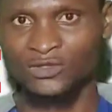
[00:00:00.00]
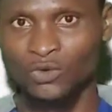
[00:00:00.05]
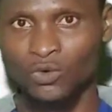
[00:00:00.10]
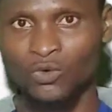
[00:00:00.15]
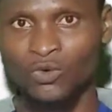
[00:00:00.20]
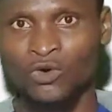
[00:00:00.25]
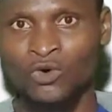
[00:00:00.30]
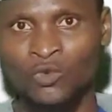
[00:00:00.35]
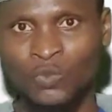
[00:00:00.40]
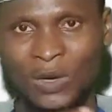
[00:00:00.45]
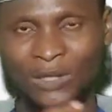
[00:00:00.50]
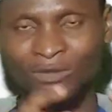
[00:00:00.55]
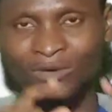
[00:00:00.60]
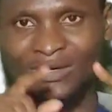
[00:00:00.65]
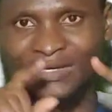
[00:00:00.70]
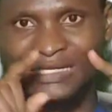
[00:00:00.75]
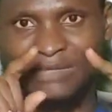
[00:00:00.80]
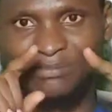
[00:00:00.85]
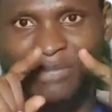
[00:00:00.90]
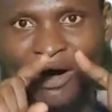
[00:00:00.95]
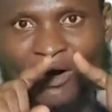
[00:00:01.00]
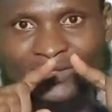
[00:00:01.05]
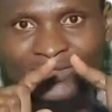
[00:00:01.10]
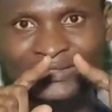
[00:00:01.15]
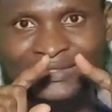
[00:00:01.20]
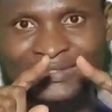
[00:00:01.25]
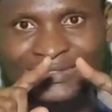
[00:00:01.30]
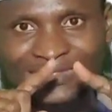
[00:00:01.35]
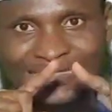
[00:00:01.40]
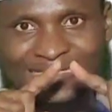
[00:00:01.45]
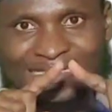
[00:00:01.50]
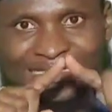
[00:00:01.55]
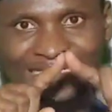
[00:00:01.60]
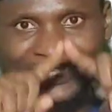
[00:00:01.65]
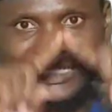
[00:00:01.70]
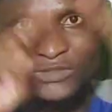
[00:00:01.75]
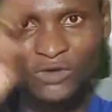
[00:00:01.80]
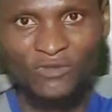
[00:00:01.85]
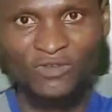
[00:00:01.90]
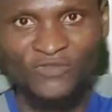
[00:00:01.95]
No, we are talking about the
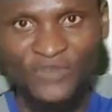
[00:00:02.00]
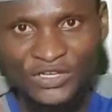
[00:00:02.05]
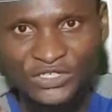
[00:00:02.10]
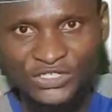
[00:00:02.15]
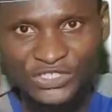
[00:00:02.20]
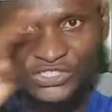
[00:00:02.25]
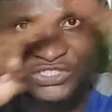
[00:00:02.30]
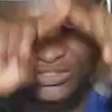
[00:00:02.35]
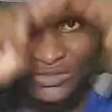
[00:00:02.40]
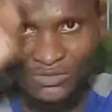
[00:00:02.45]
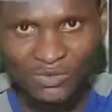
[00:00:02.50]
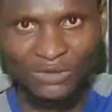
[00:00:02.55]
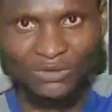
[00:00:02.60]
state of the federation.